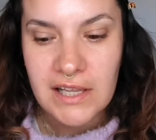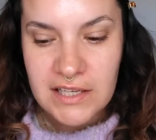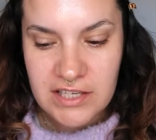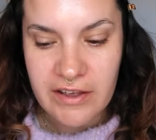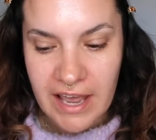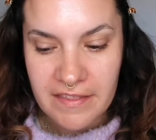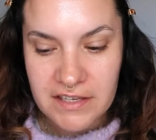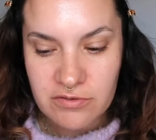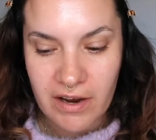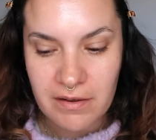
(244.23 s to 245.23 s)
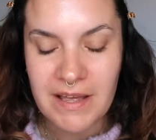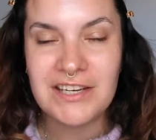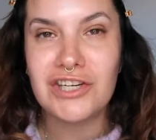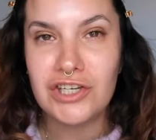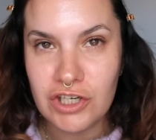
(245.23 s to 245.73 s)
So yeah, this
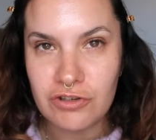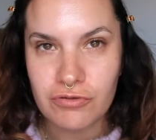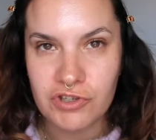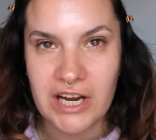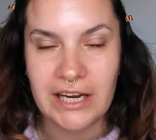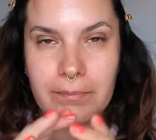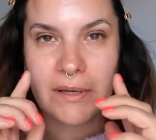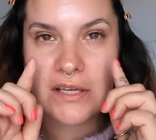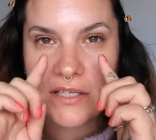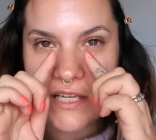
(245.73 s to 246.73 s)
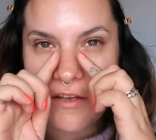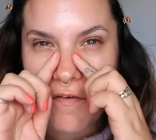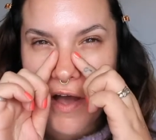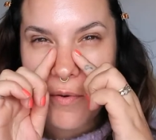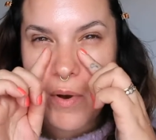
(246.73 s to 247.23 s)
recommended a neutral shade, because if
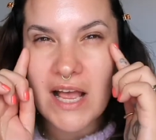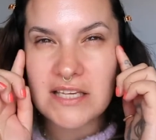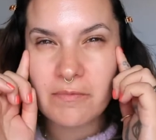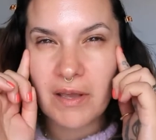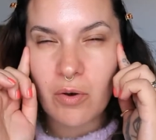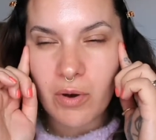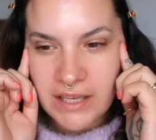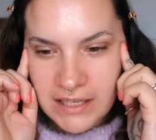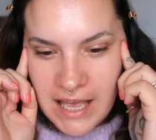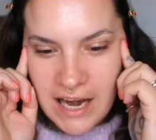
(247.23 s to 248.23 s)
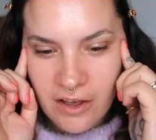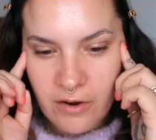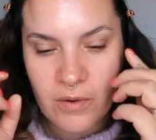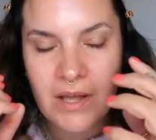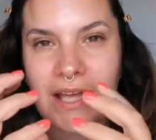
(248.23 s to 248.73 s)
I wear something quite
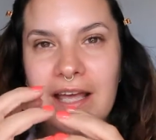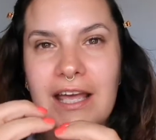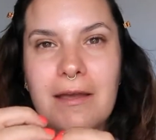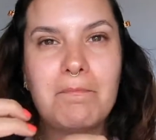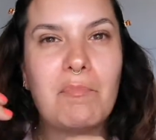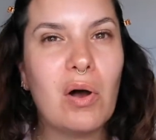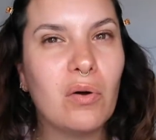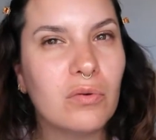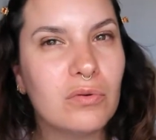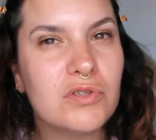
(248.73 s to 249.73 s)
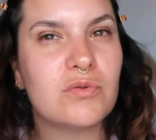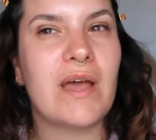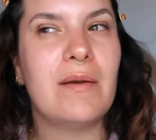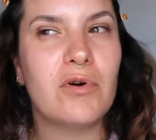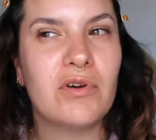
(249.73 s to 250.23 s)
yellow, it pulls
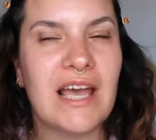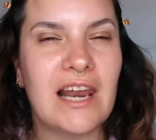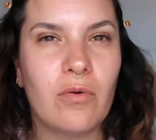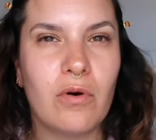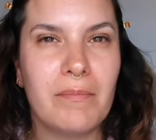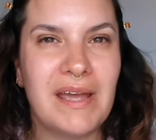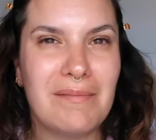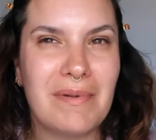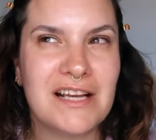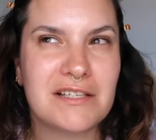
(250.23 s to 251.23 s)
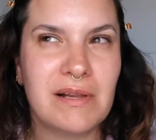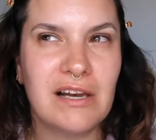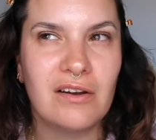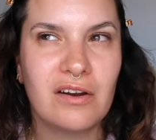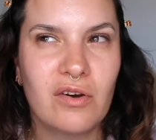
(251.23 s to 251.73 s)
way more yellow on me, makes me
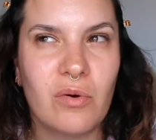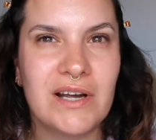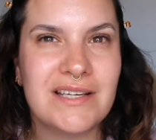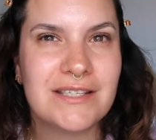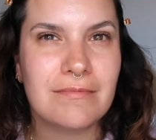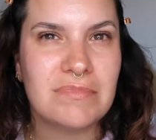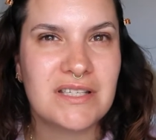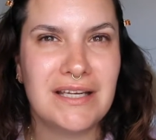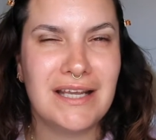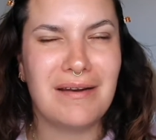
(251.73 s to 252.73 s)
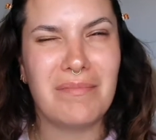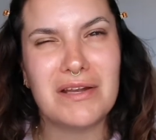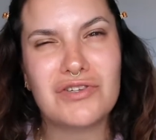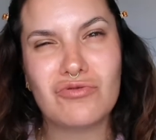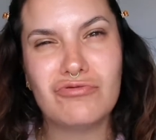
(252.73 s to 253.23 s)
look quite Simpson-y and a
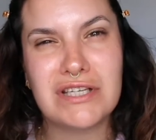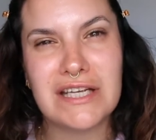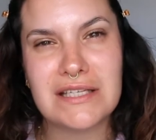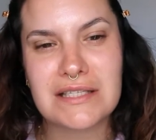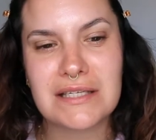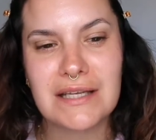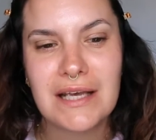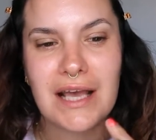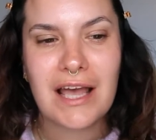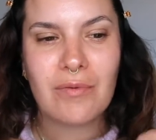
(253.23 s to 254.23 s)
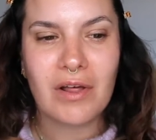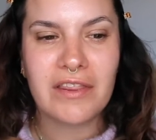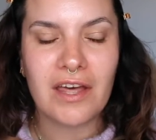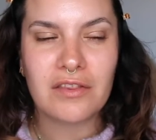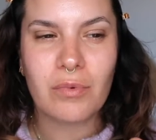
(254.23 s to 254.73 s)
bit jaundice, while
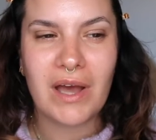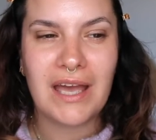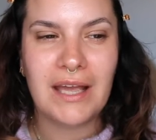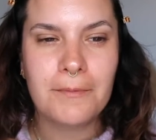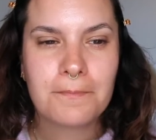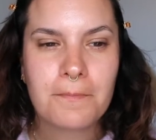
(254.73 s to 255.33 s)
the other way,